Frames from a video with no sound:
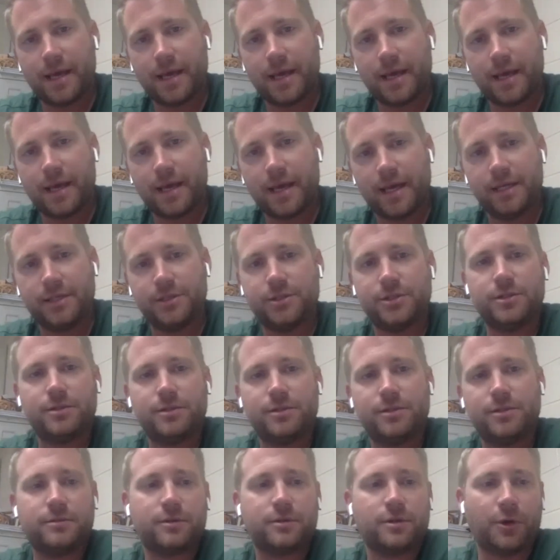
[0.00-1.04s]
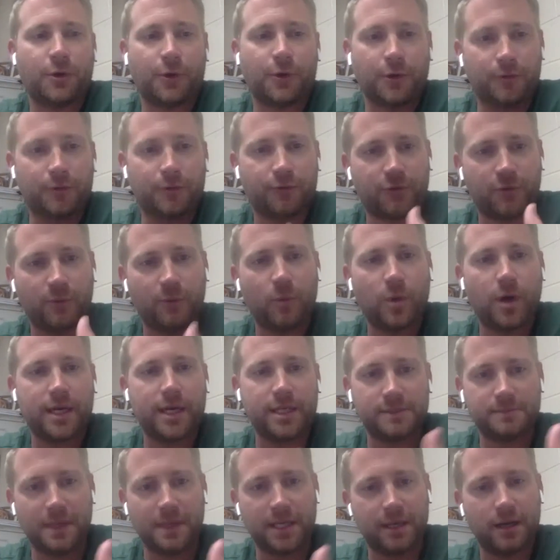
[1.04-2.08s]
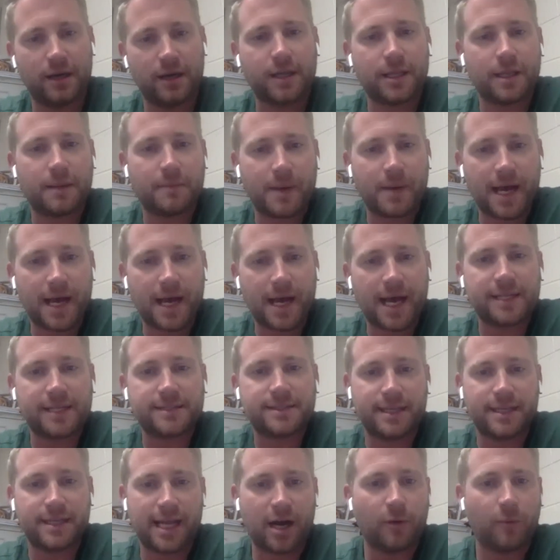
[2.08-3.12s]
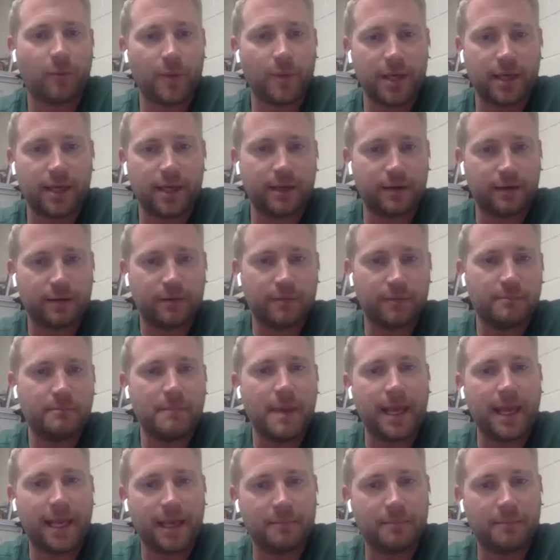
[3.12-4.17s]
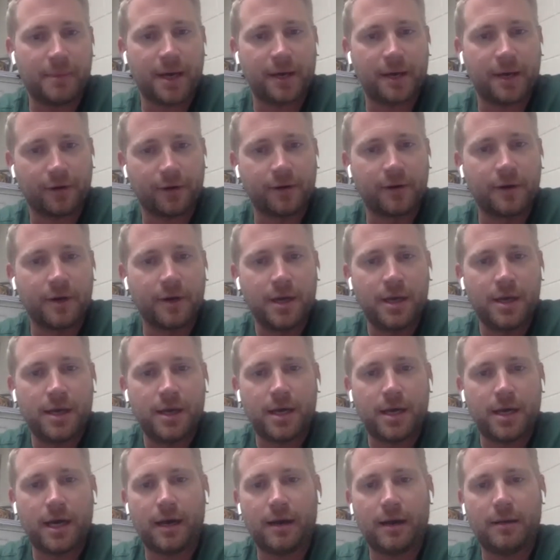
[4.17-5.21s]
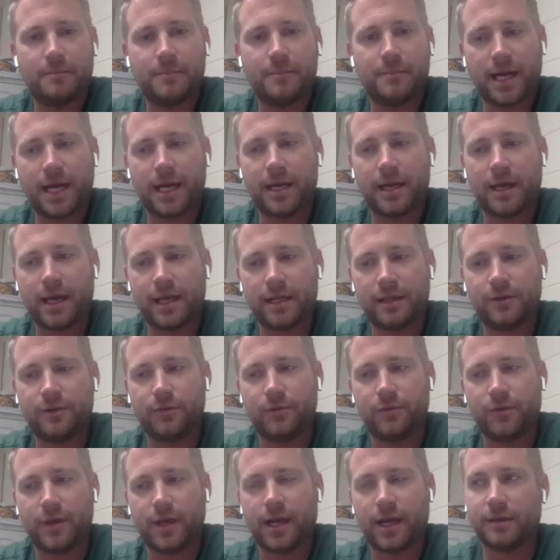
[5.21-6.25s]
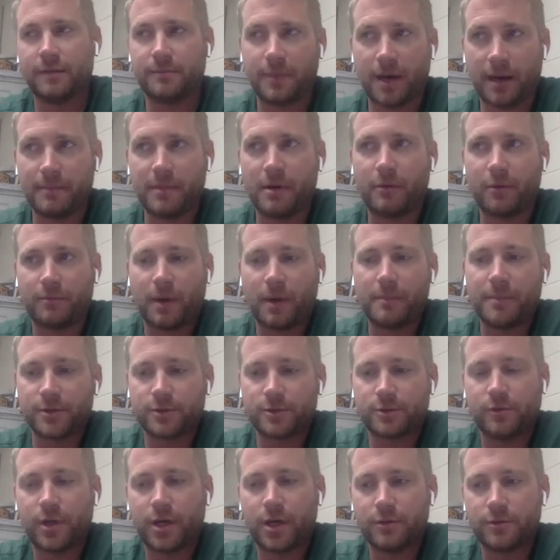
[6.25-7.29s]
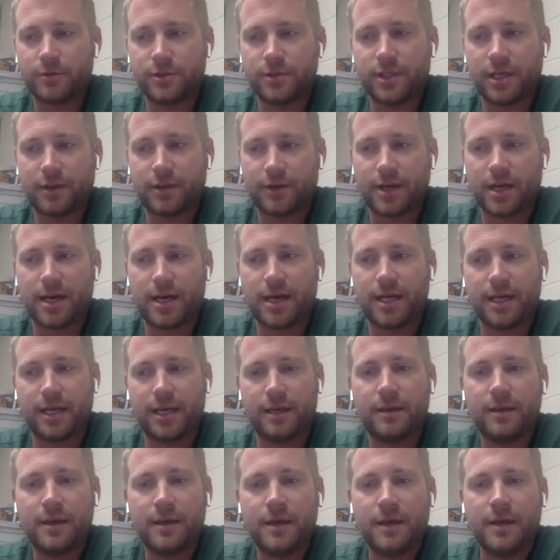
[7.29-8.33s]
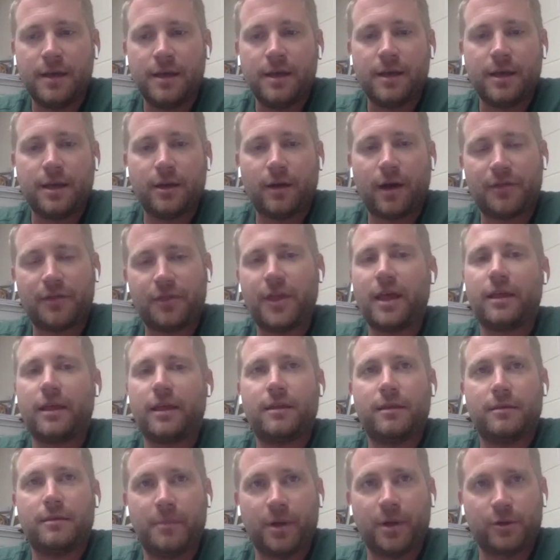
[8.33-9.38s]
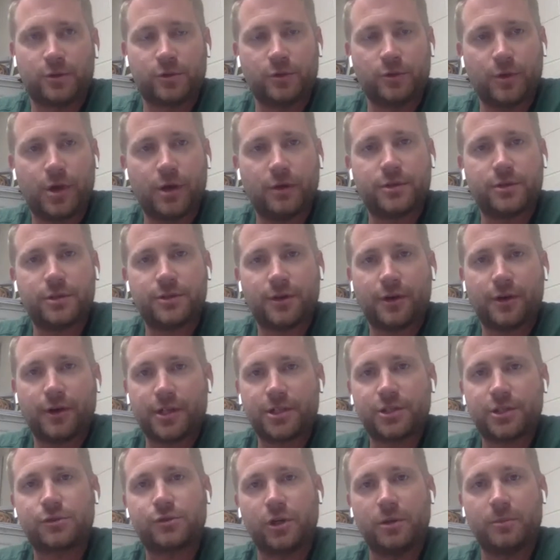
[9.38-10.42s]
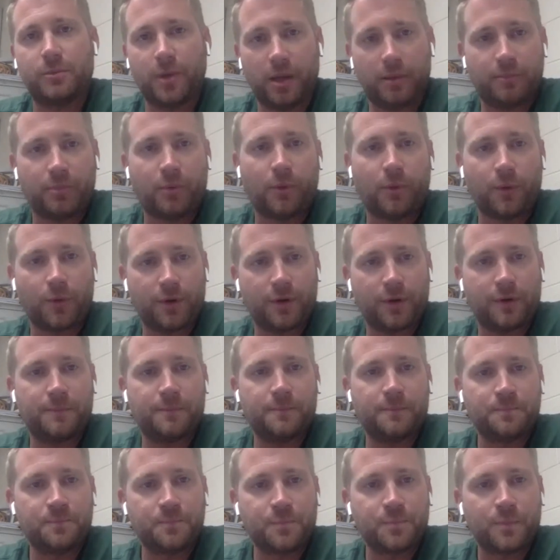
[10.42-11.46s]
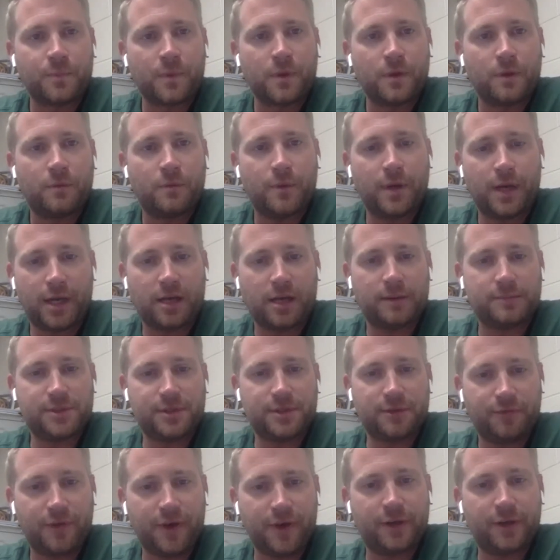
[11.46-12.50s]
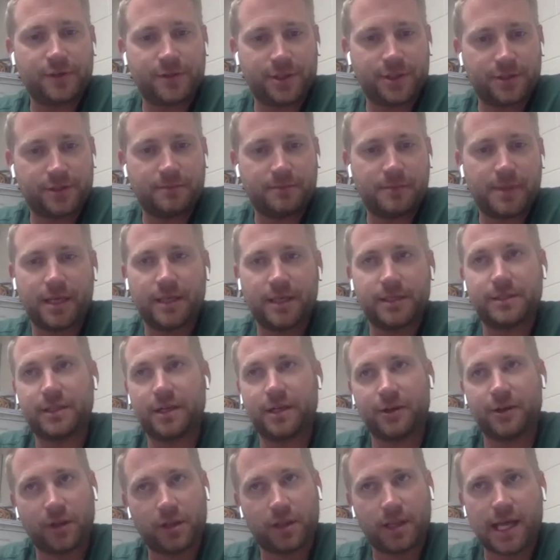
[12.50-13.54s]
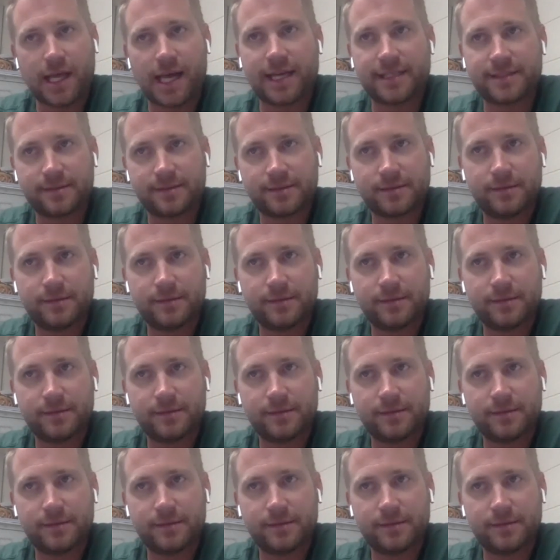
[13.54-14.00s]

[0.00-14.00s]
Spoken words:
page, learn from what has been done in the past and how we can make it better. But I do think I met with my middle school coaches the other night, and I think middle school coaches are extremely important when it comes to the feeder system, because they're the last